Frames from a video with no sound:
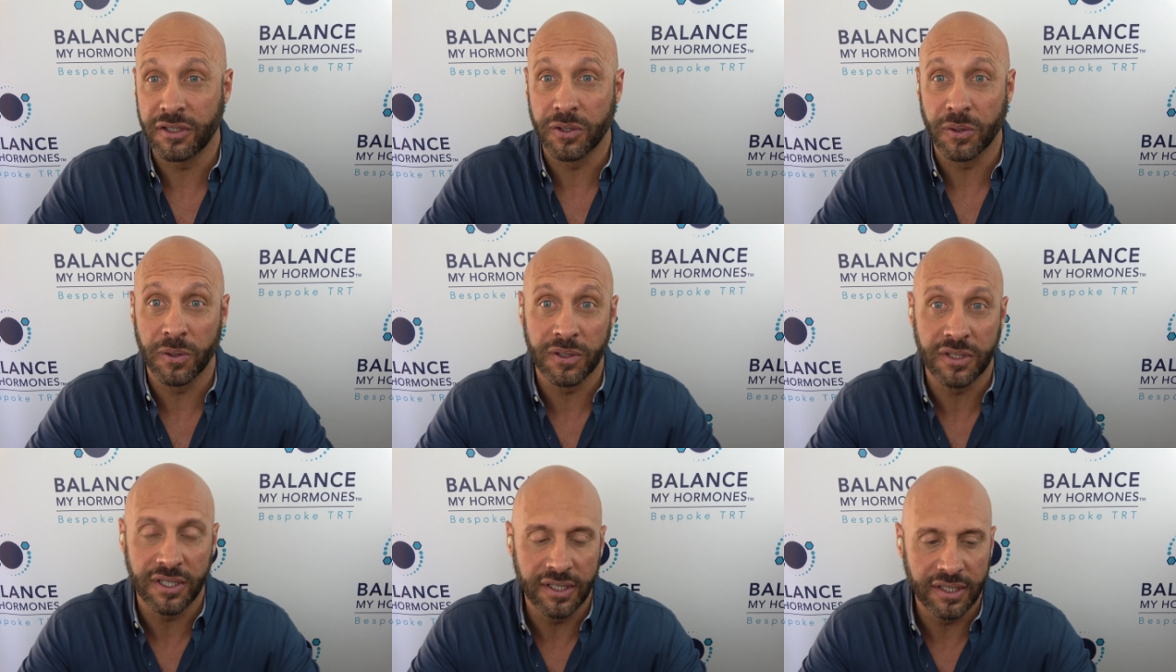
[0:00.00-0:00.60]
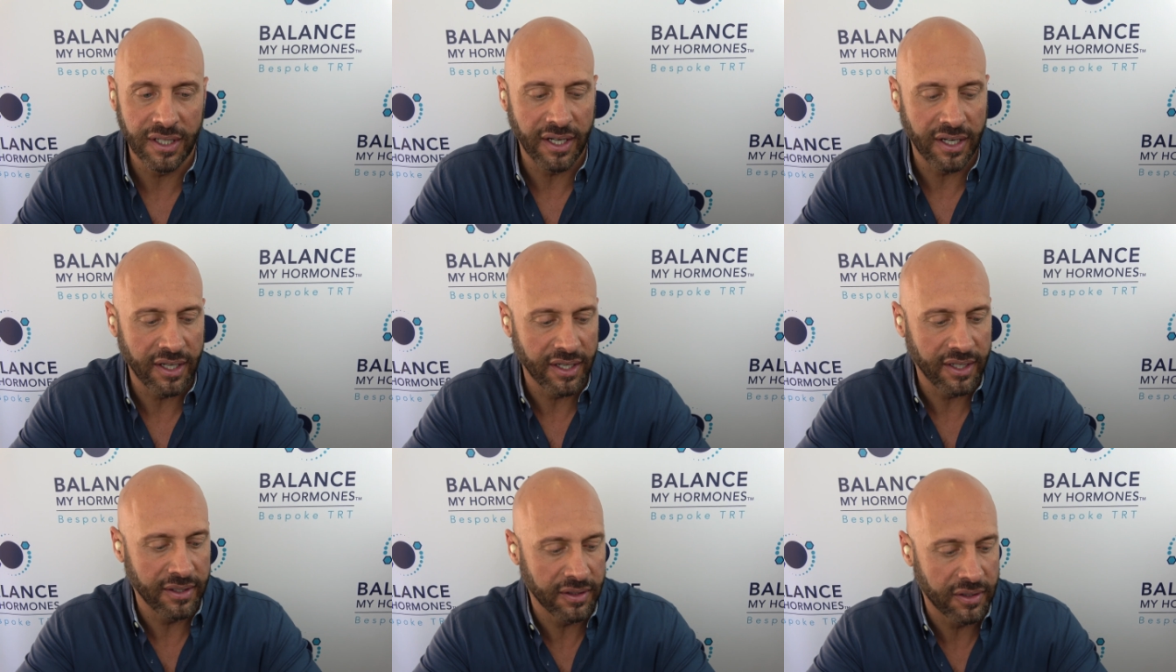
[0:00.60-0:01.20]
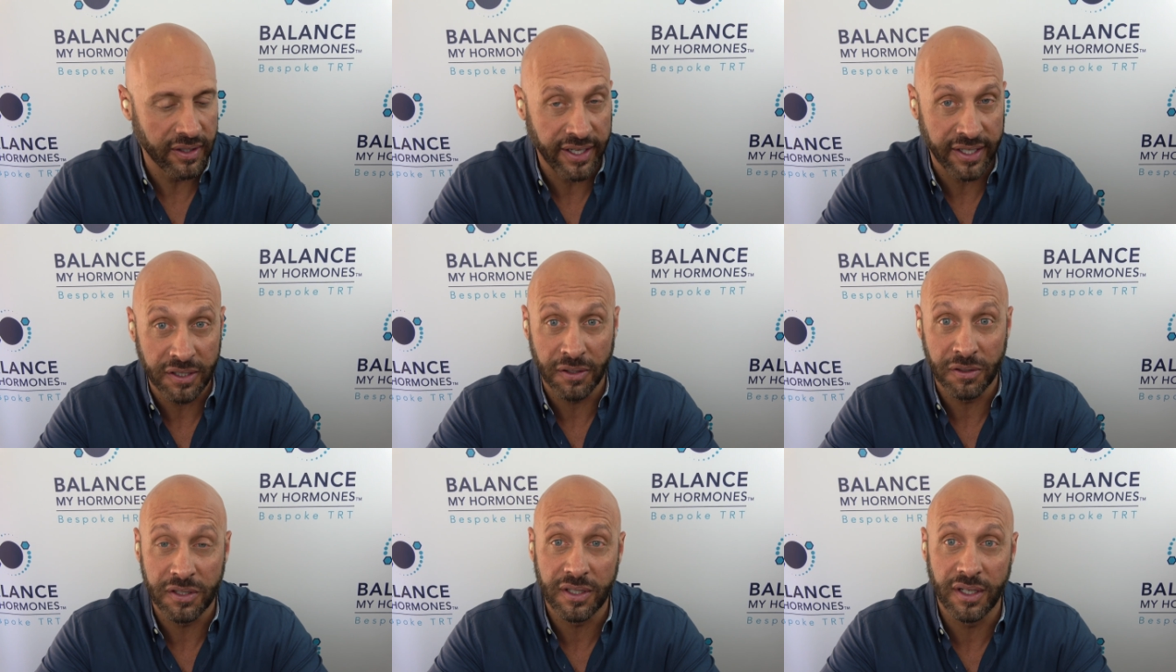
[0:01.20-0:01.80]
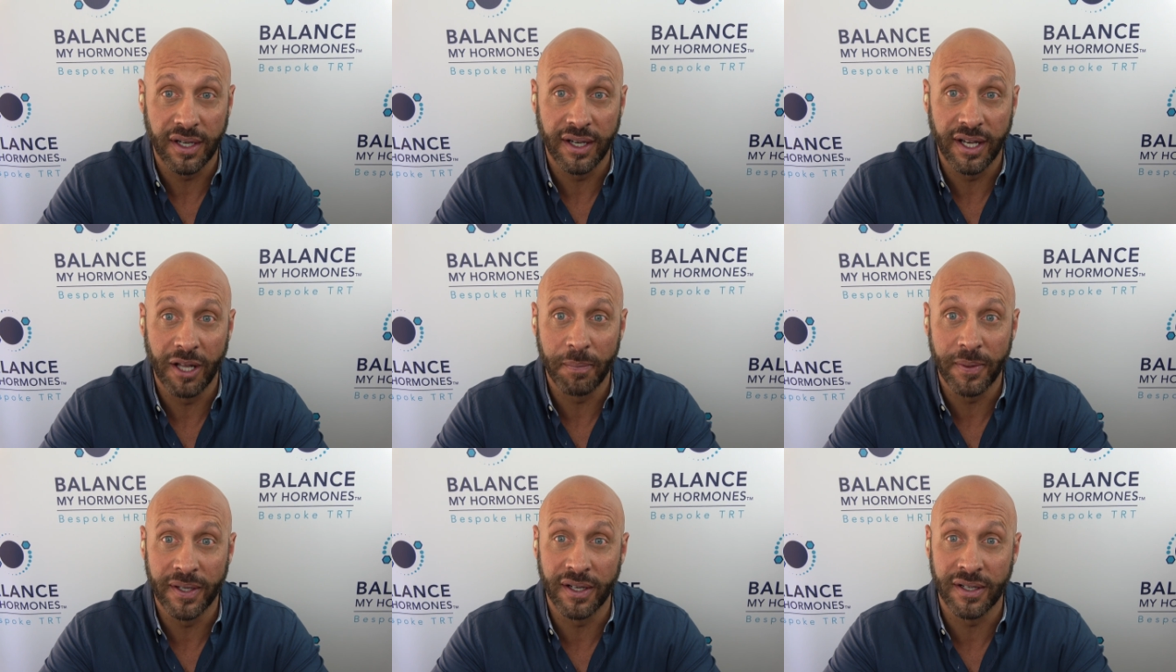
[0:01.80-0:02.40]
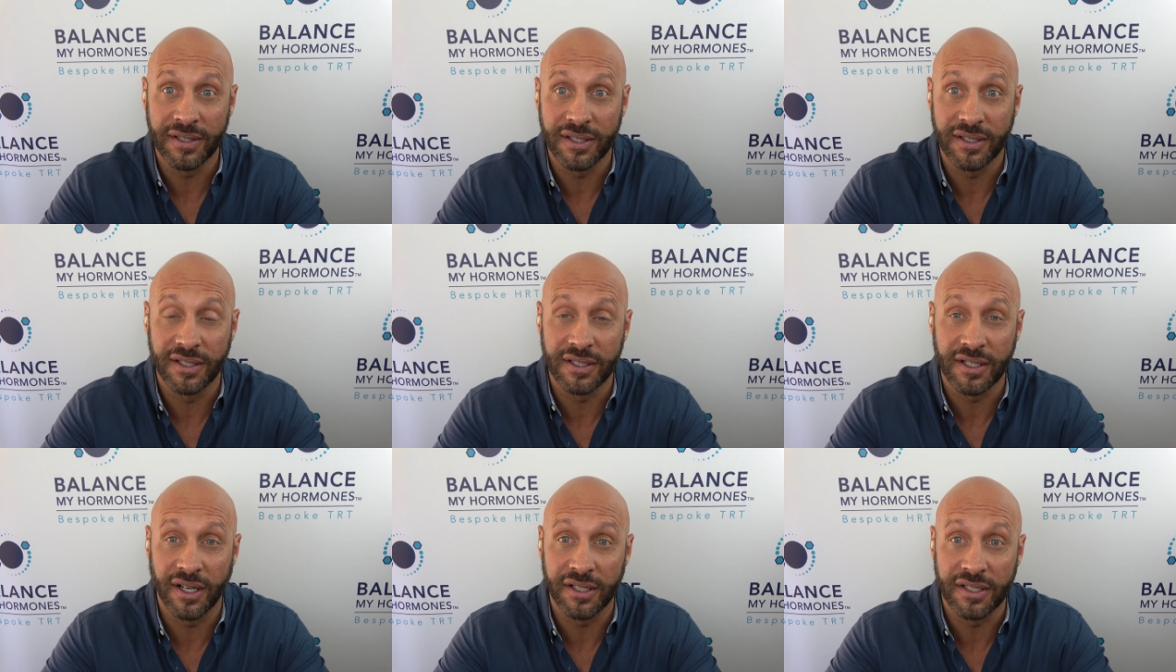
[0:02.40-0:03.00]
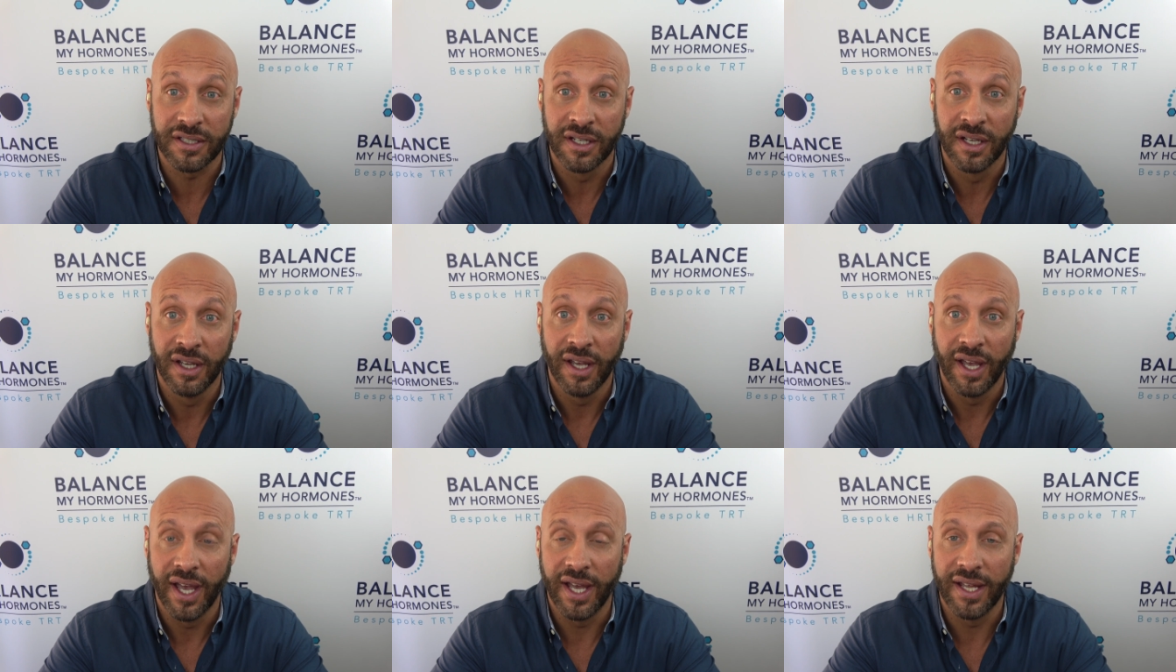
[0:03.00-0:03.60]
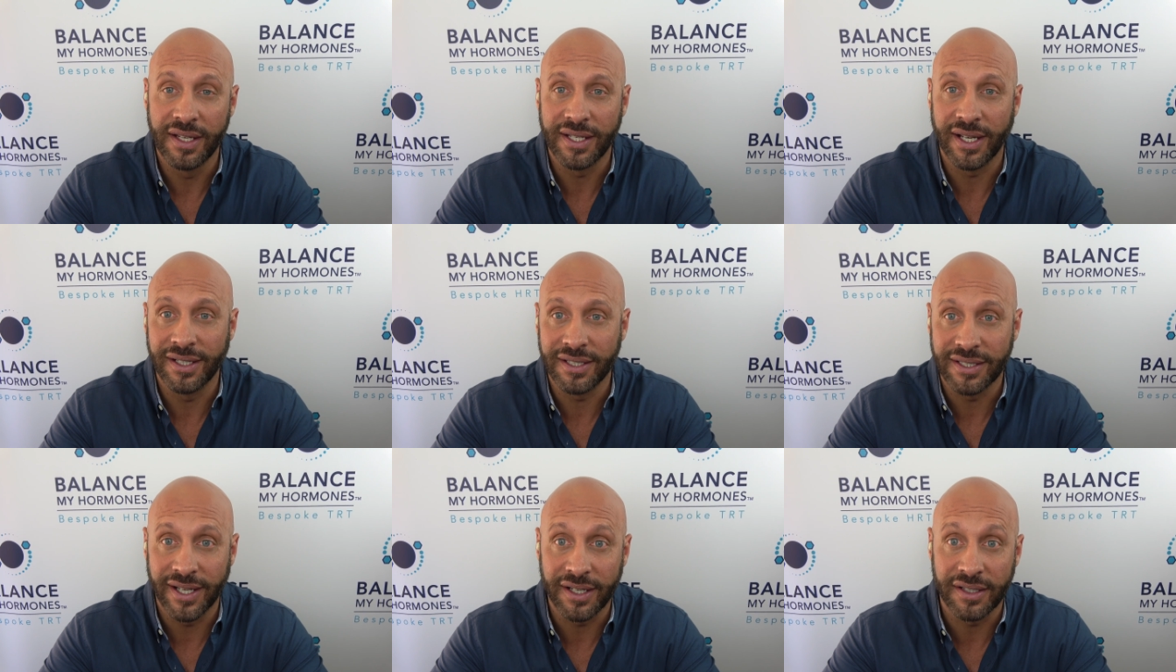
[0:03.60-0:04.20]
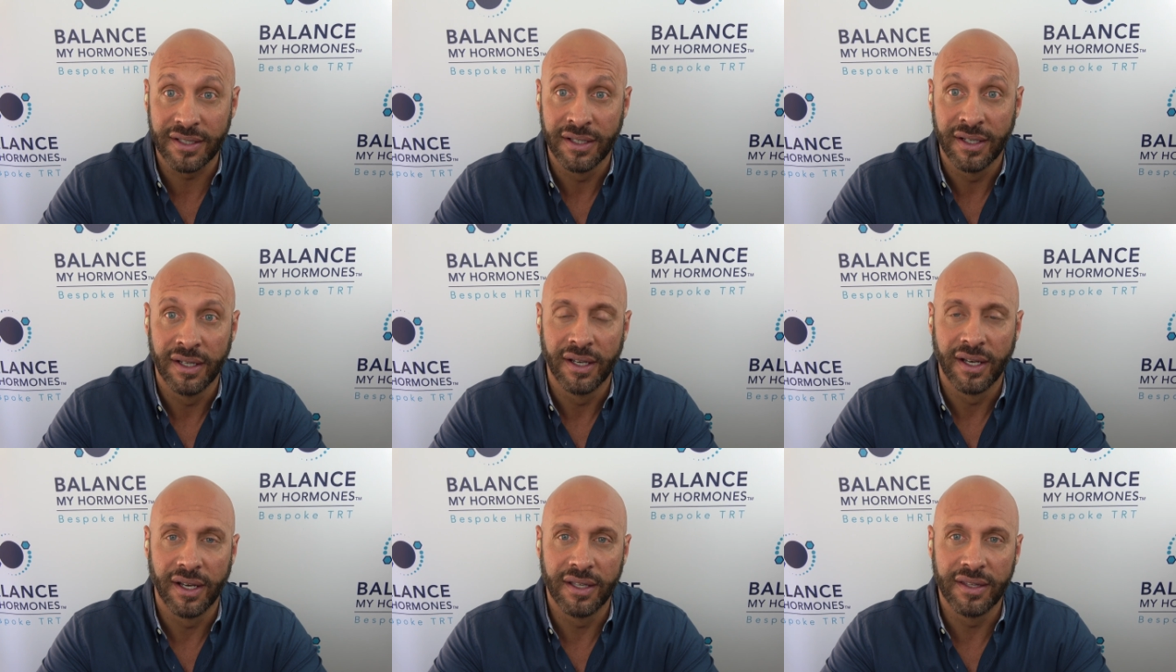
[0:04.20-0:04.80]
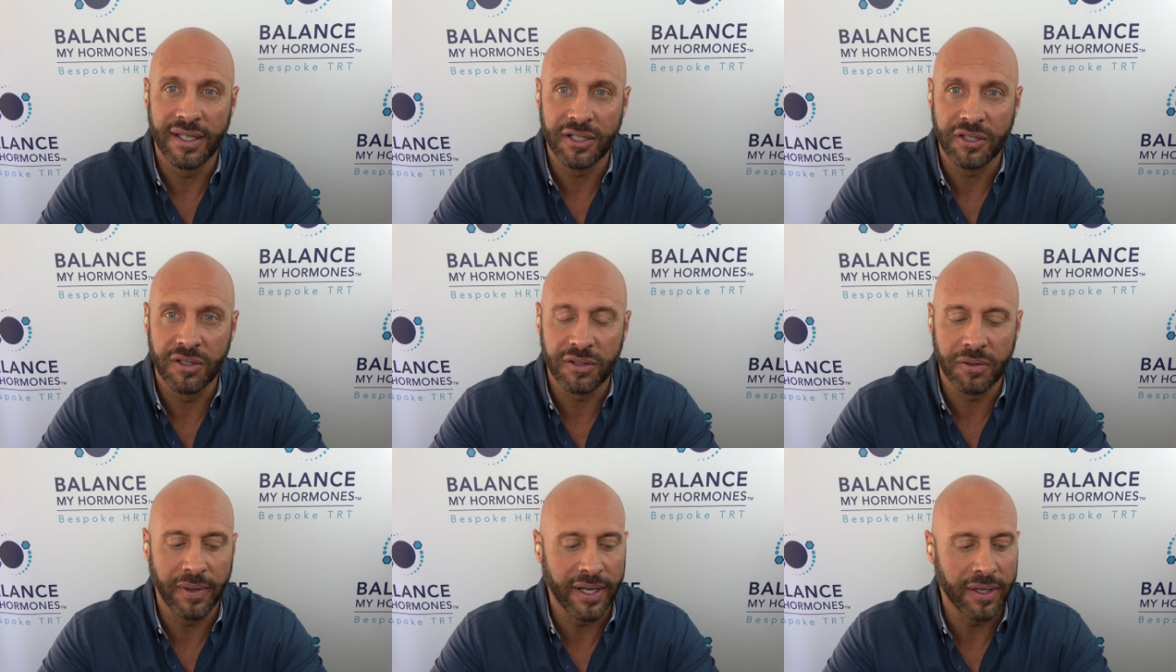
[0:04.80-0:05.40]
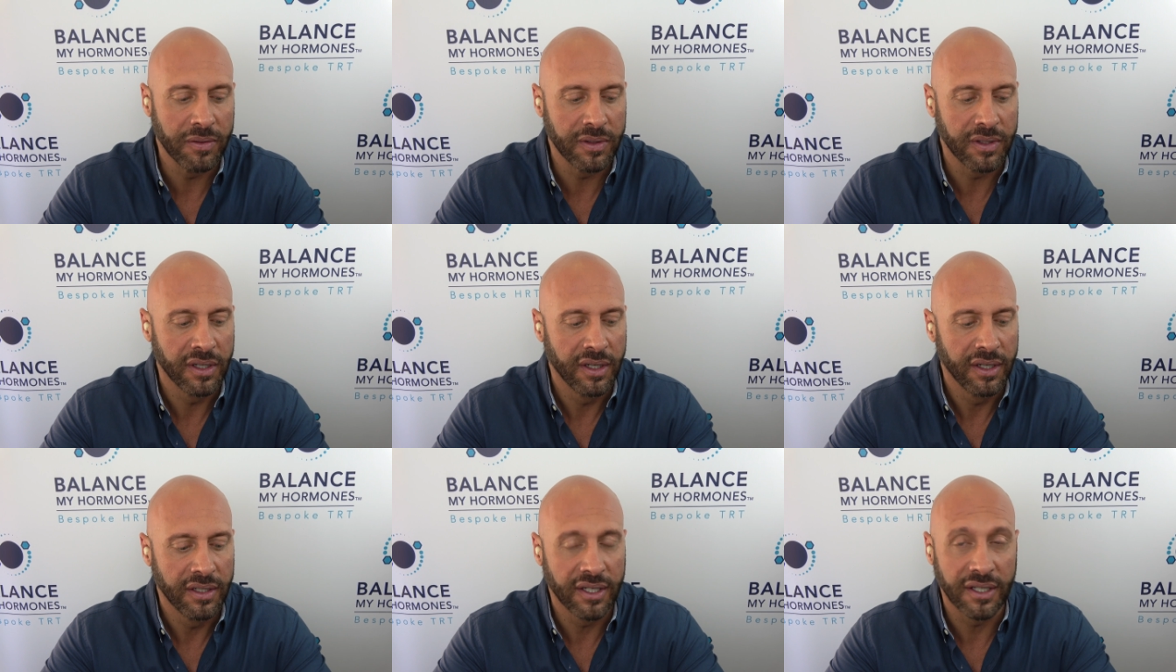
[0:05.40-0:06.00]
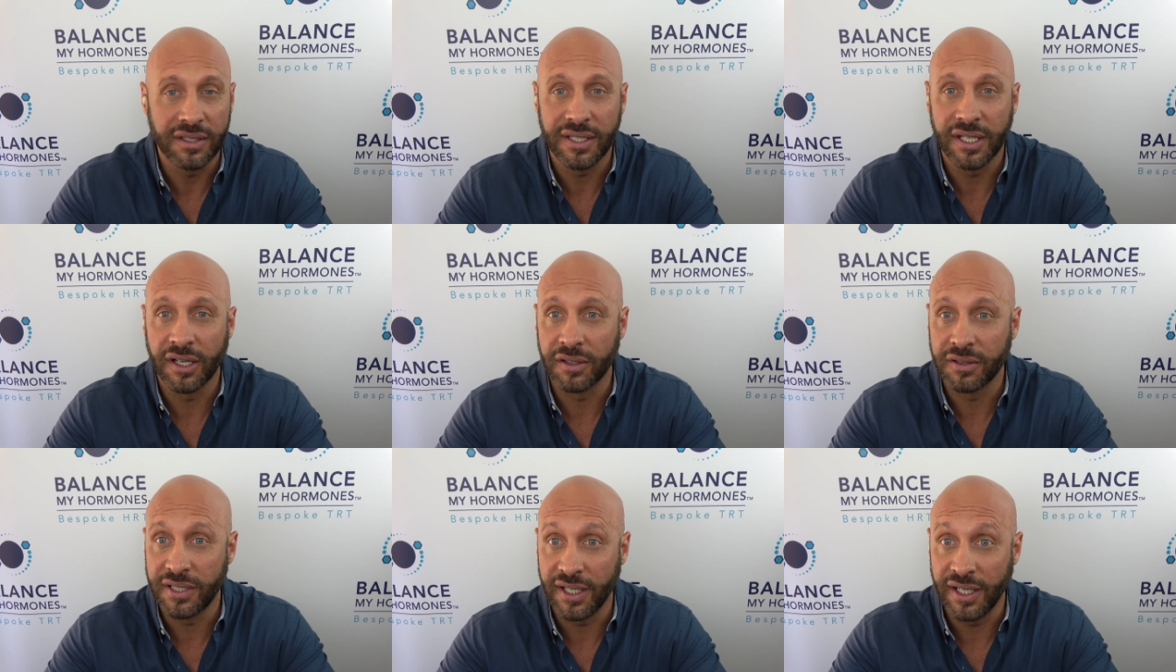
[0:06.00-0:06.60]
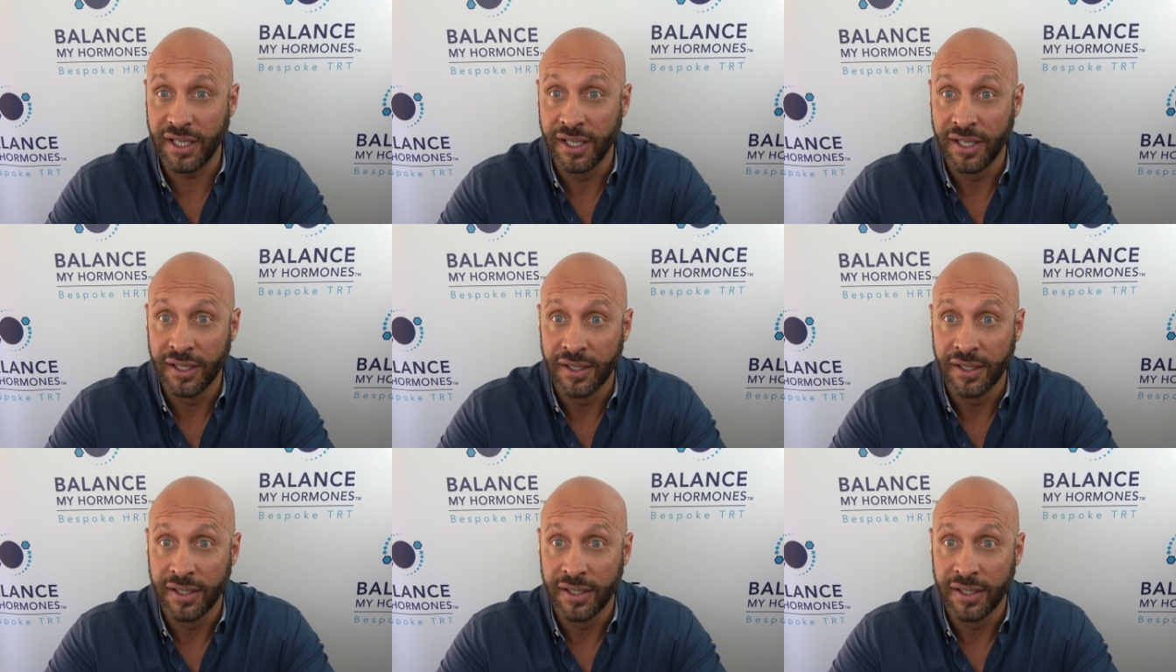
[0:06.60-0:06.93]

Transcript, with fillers: George uh, uh, helping us discuss and dissect uh, the issues around does TRT